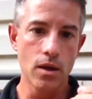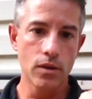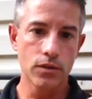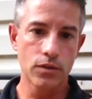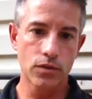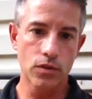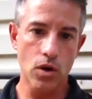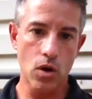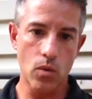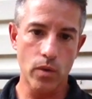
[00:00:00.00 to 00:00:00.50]

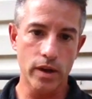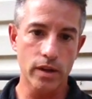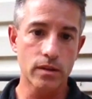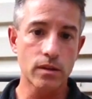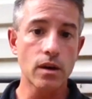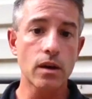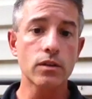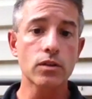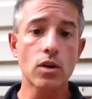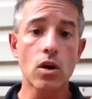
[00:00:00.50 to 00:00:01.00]
So it
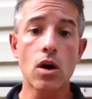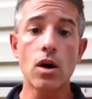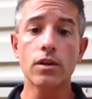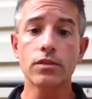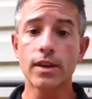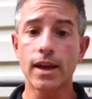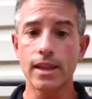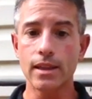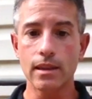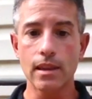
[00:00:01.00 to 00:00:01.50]
does
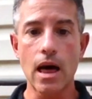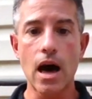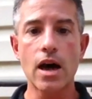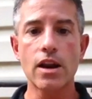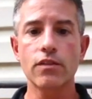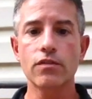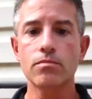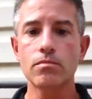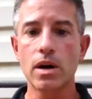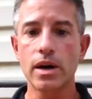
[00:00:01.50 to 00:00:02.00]
cost a
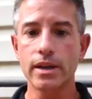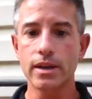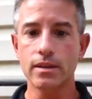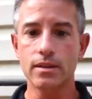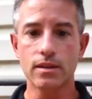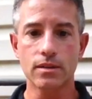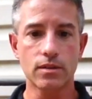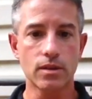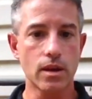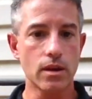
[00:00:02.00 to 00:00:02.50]
lot of money
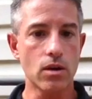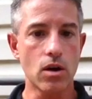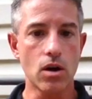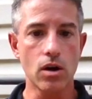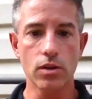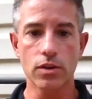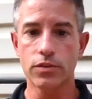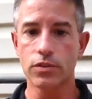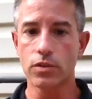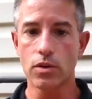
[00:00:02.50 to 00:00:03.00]
to send
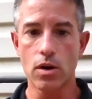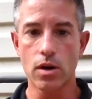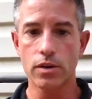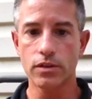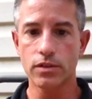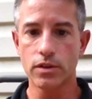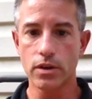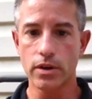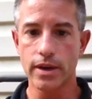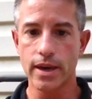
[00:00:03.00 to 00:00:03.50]
all the
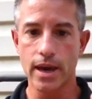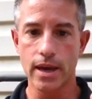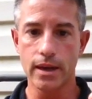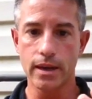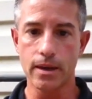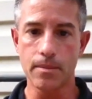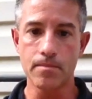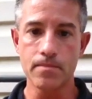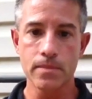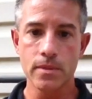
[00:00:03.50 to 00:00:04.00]
cigars they're
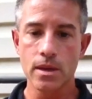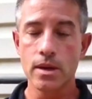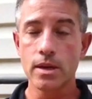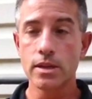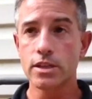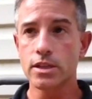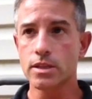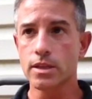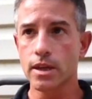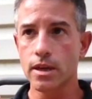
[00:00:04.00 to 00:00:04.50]
getting.
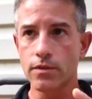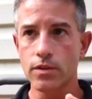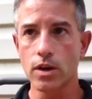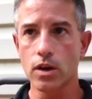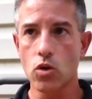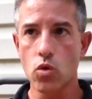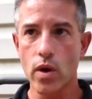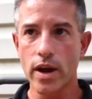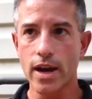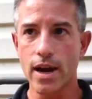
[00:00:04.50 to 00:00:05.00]
Just to give you a
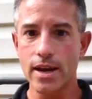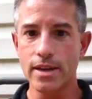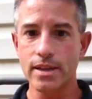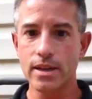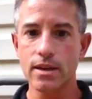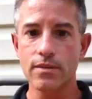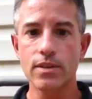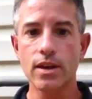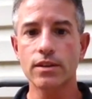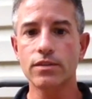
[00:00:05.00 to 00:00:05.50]
quick
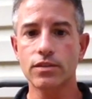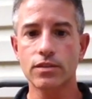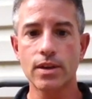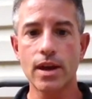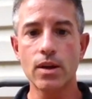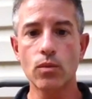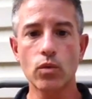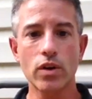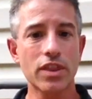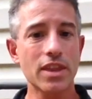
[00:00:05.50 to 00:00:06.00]
idea, they
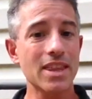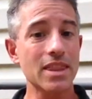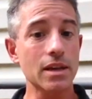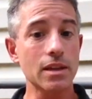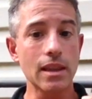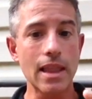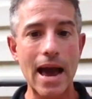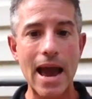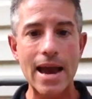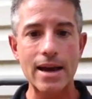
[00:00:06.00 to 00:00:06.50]
sent within the
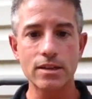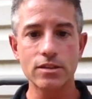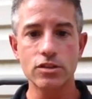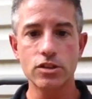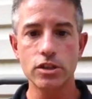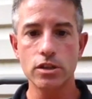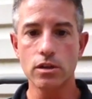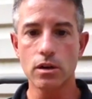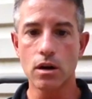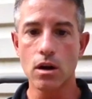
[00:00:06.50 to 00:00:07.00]

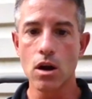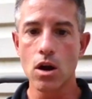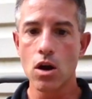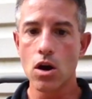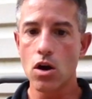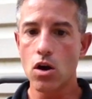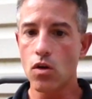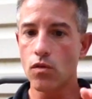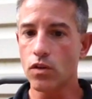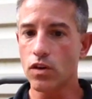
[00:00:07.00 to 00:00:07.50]
last year
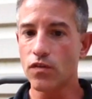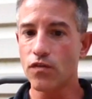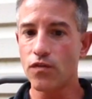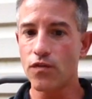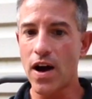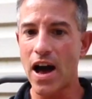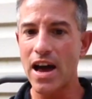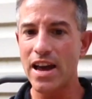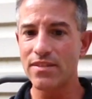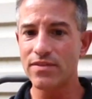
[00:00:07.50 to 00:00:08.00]
over
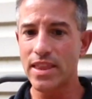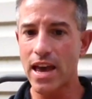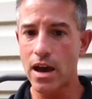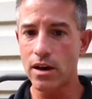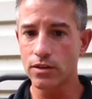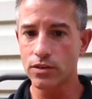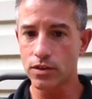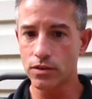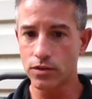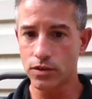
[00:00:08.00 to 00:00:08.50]

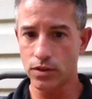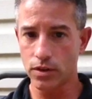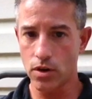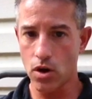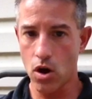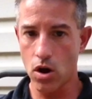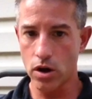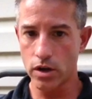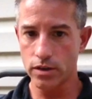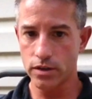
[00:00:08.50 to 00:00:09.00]
5,000
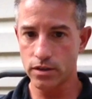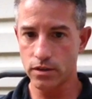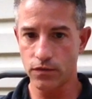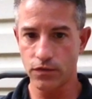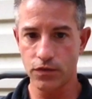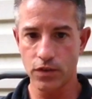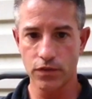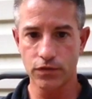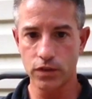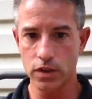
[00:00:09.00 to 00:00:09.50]
cigars to
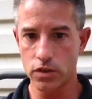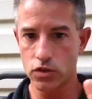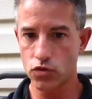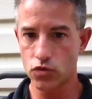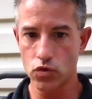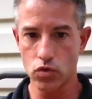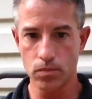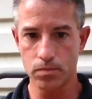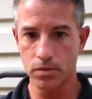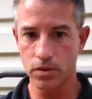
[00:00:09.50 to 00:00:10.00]
50
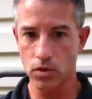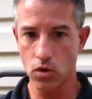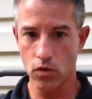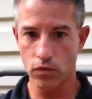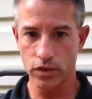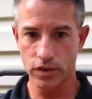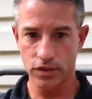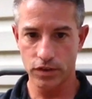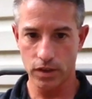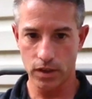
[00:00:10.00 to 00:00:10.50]
troops
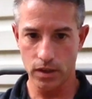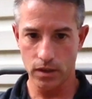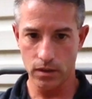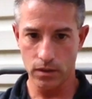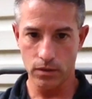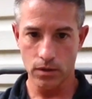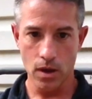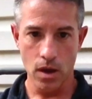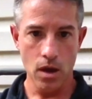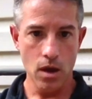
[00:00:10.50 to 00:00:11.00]

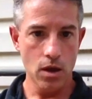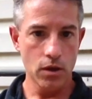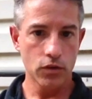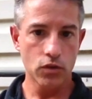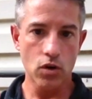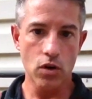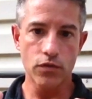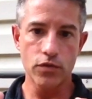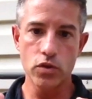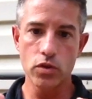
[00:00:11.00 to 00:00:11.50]
overseas.
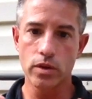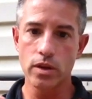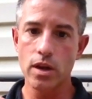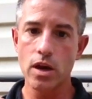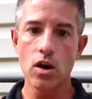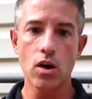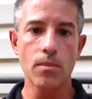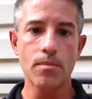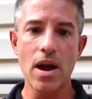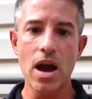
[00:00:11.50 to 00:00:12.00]
So if you can
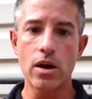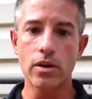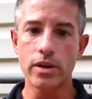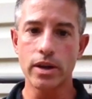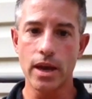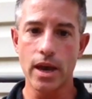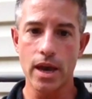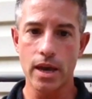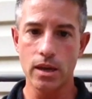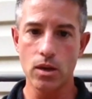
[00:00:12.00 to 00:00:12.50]
help out
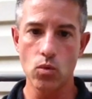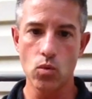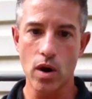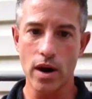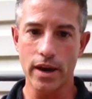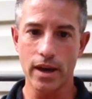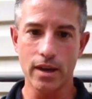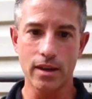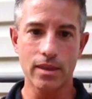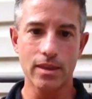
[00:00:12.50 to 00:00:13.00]
in any
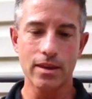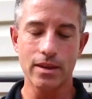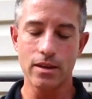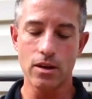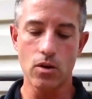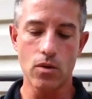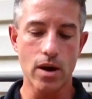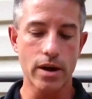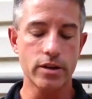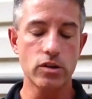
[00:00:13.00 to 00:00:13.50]
way, you
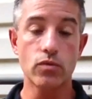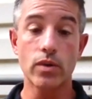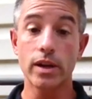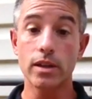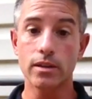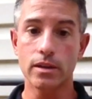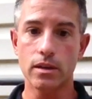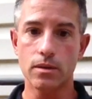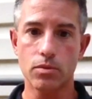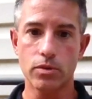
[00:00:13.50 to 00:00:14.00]
know, I'd
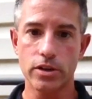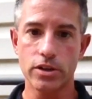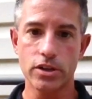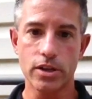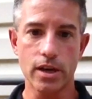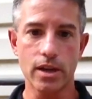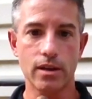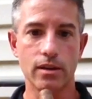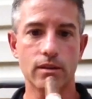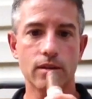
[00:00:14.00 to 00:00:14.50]
greatly
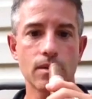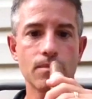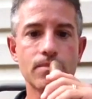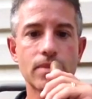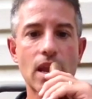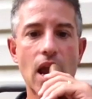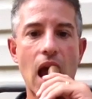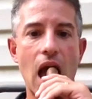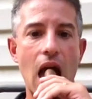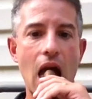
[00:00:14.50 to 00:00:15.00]
appreciate it.
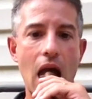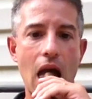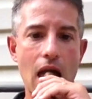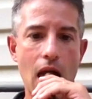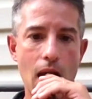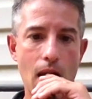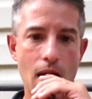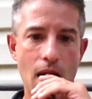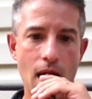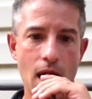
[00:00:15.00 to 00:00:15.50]

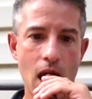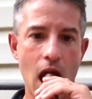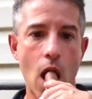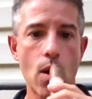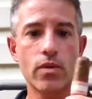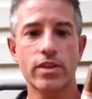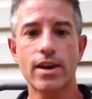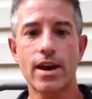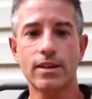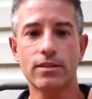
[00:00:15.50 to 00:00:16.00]

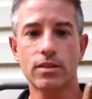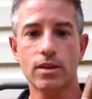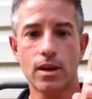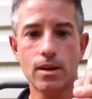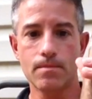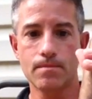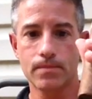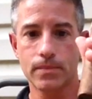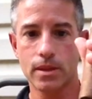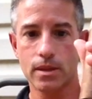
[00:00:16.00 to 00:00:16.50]
With that
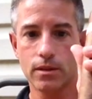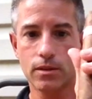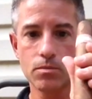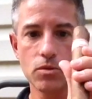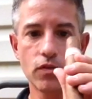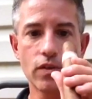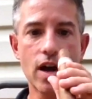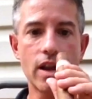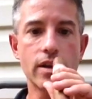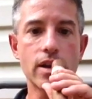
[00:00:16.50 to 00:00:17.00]
said, let's
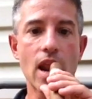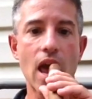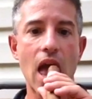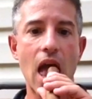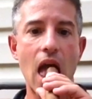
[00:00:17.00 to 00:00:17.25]
move on.